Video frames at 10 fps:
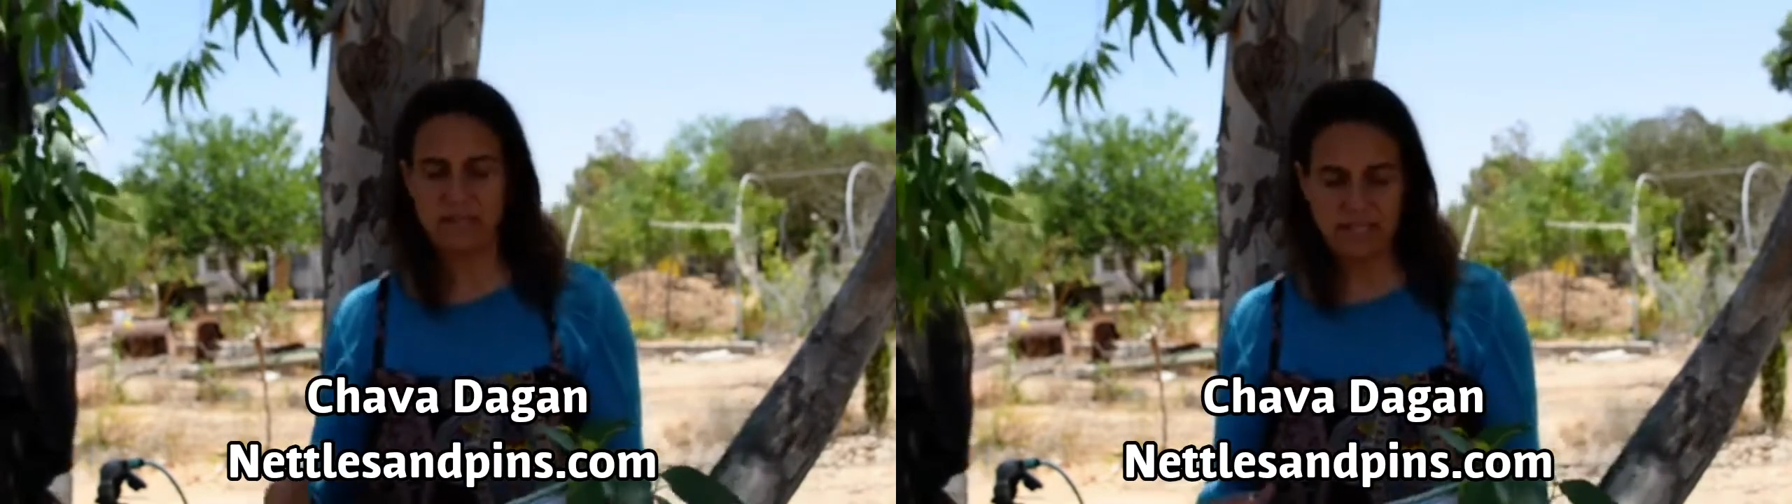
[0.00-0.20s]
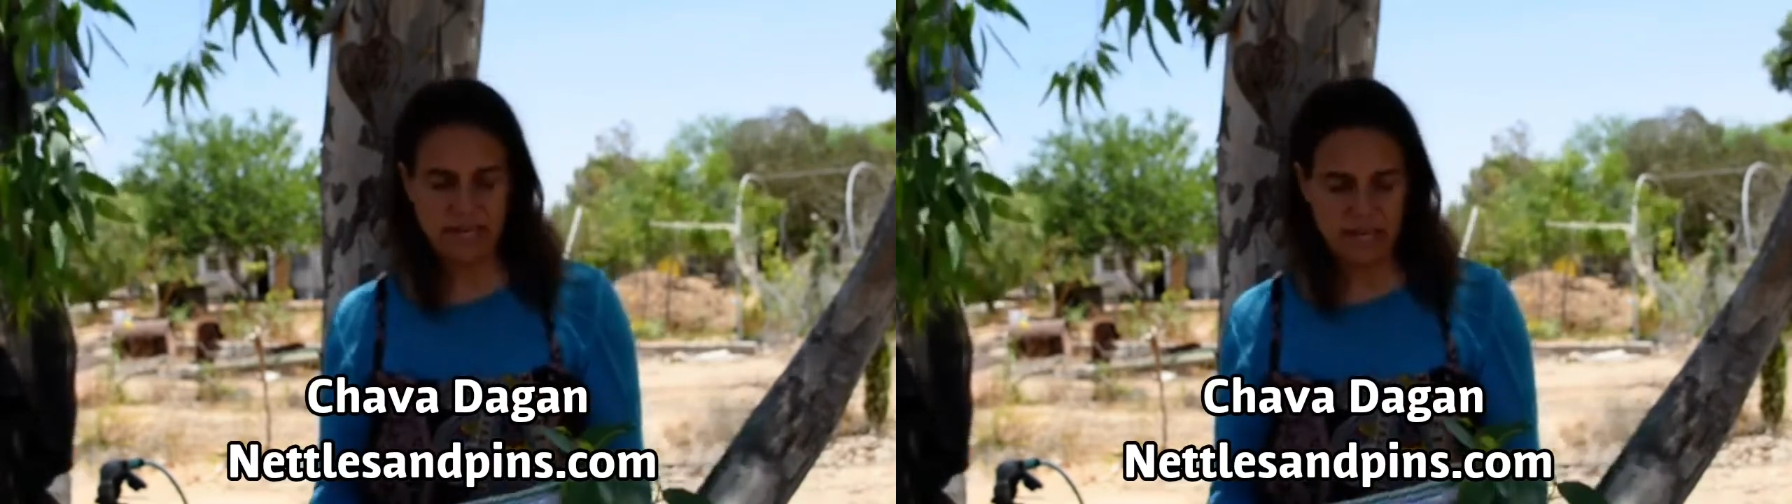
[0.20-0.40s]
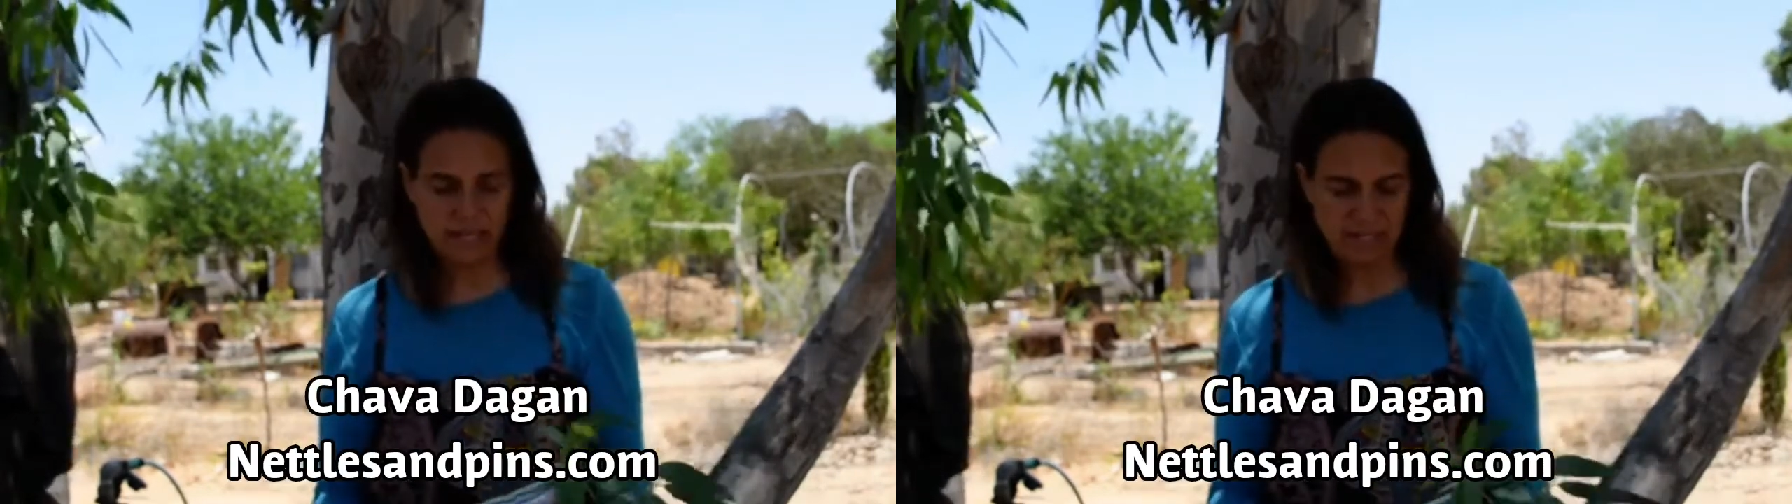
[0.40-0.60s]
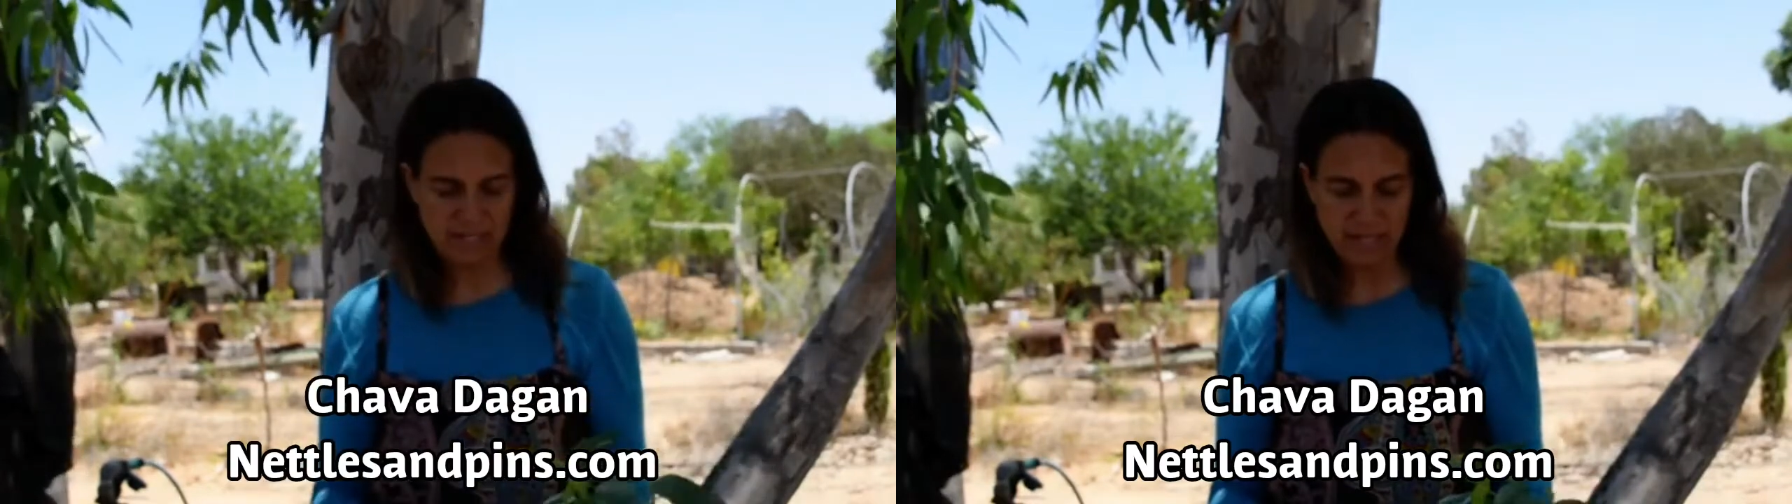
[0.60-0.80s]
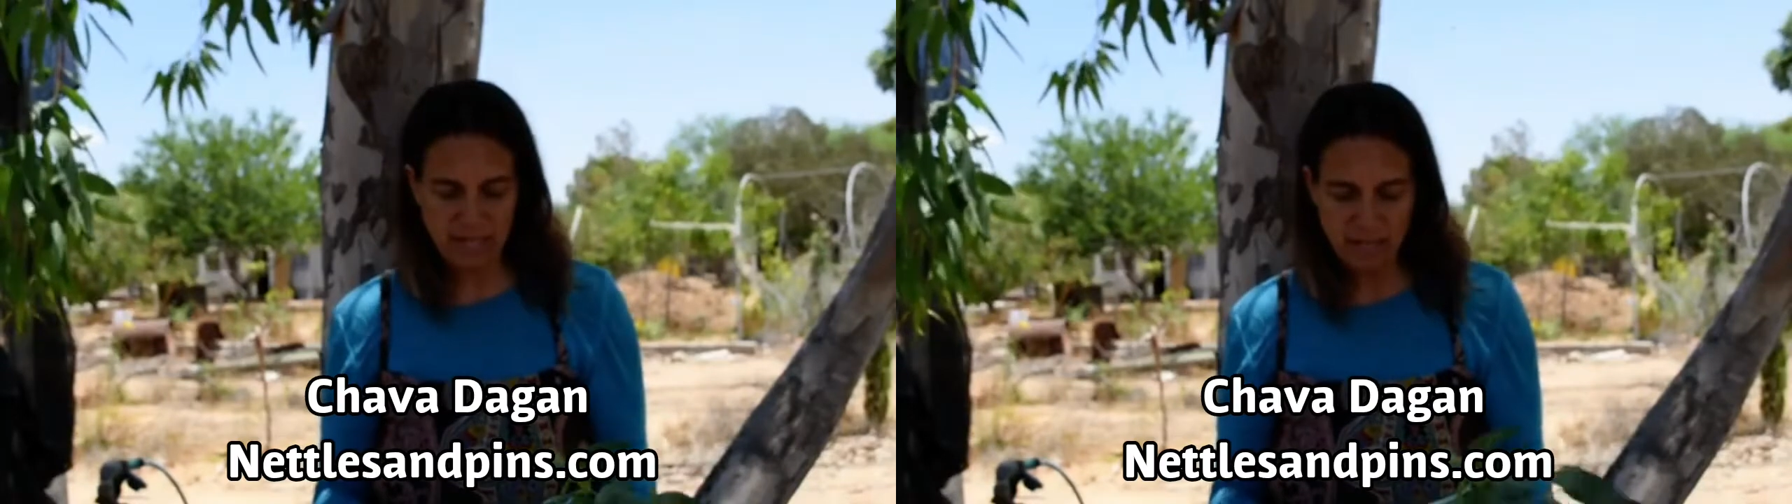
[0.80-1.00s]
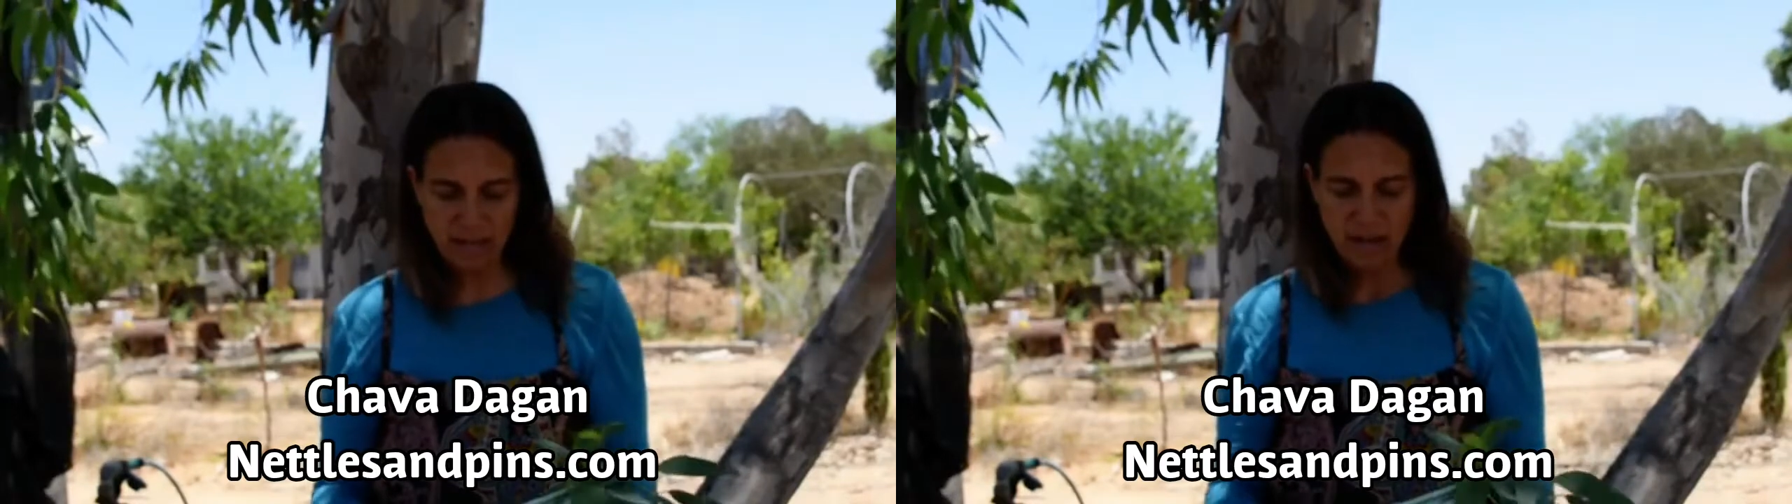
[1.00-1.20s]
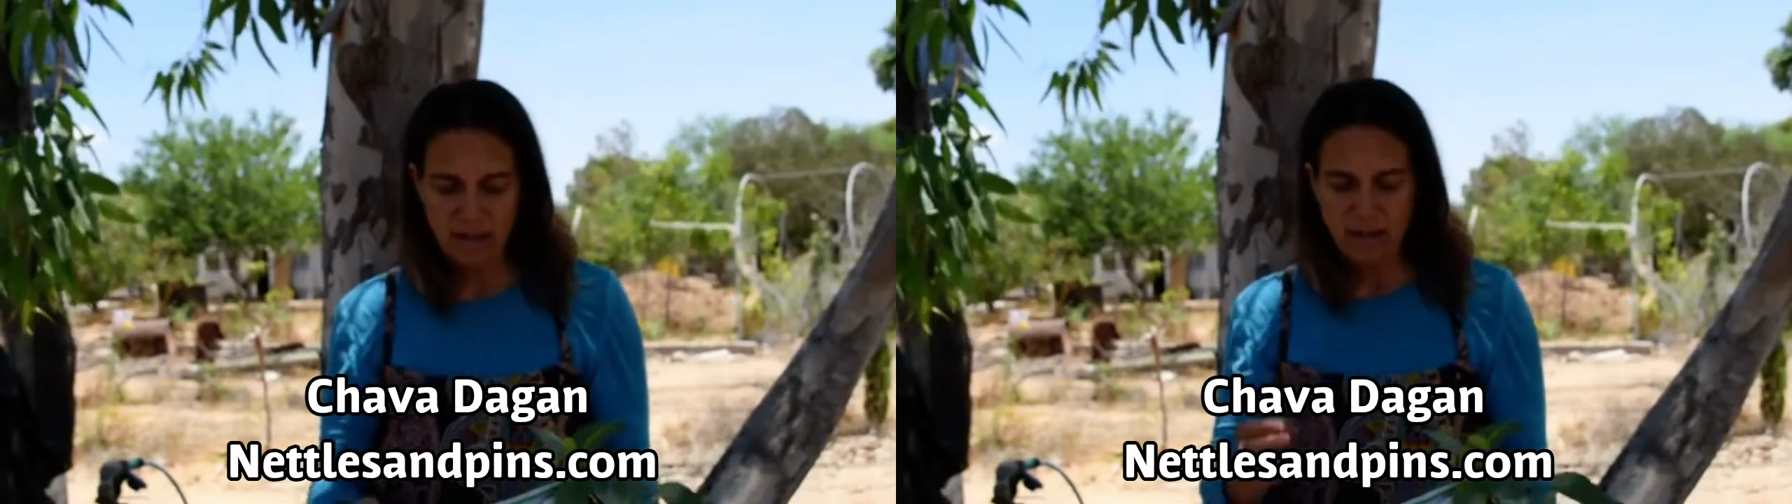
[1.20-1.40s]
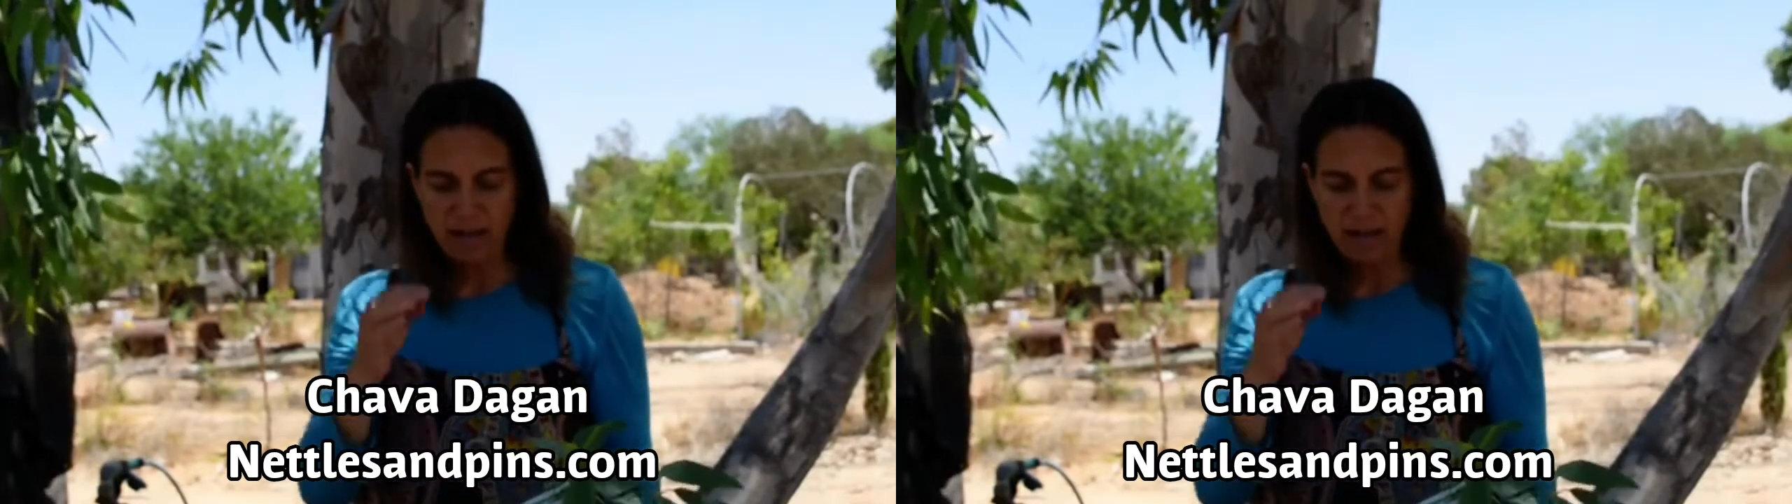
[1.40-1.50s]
one of the tannins that's in it,